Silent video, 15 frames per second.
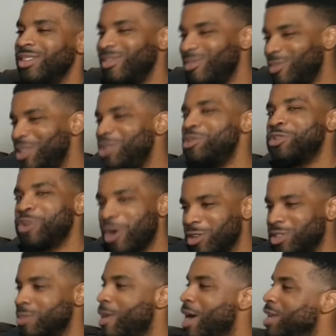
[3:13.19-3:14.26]
When you call
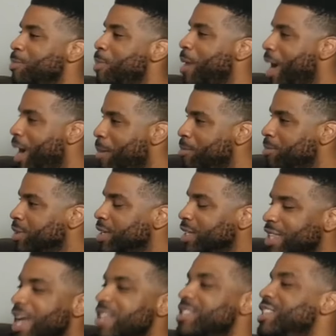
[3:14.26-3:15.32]
somebody pop,
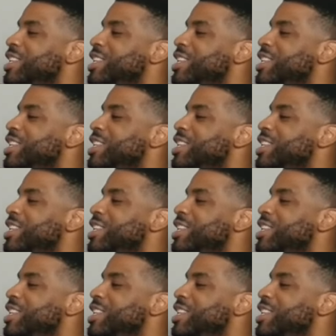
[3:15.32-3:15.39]
that's